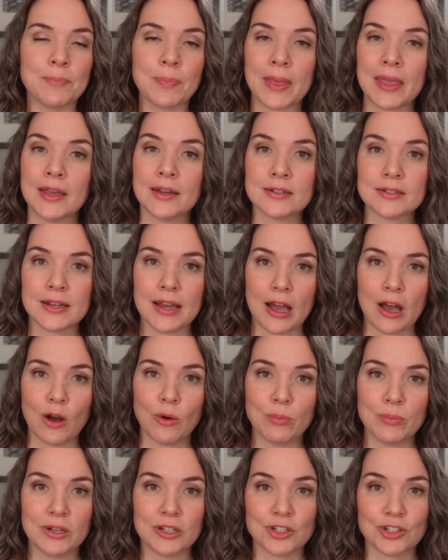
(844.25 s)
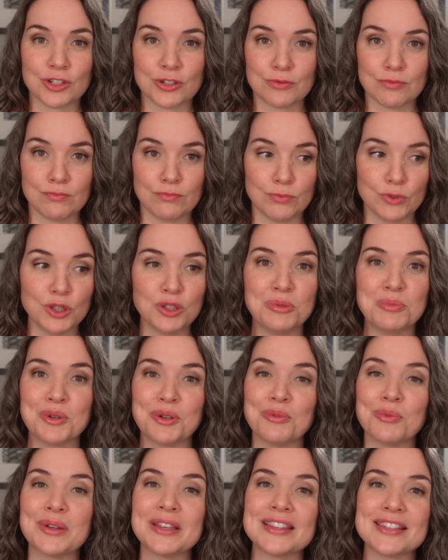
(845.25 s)
And how much room
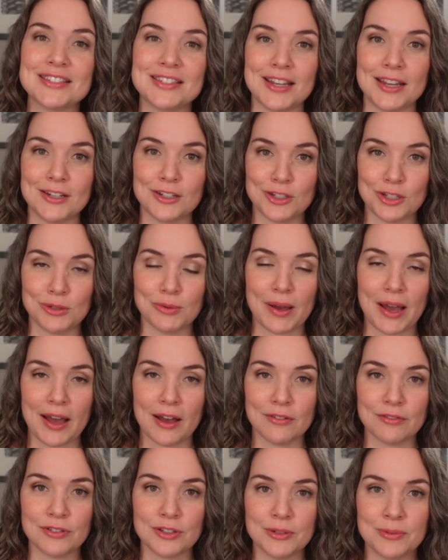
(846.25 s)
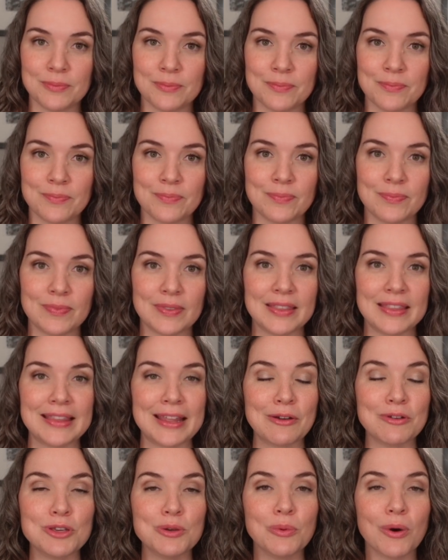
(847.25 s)
or real estate do you have?
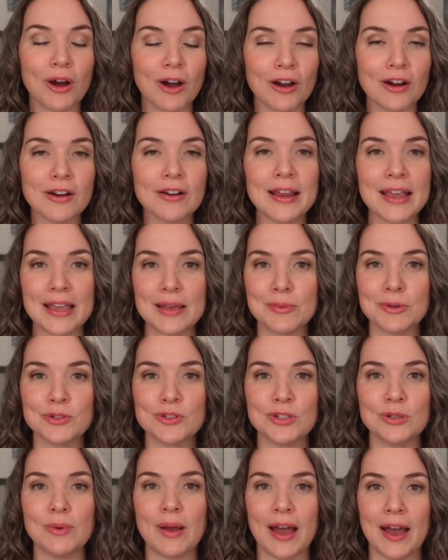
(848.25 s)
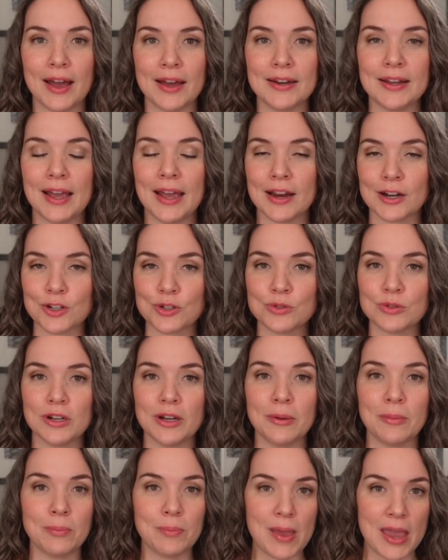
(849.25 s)
Now, you are able to add
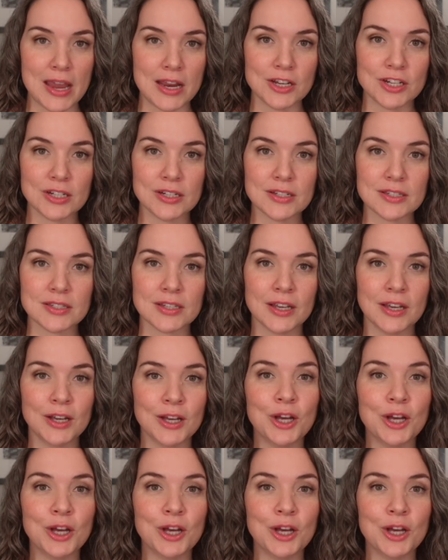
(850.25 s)
extra pages.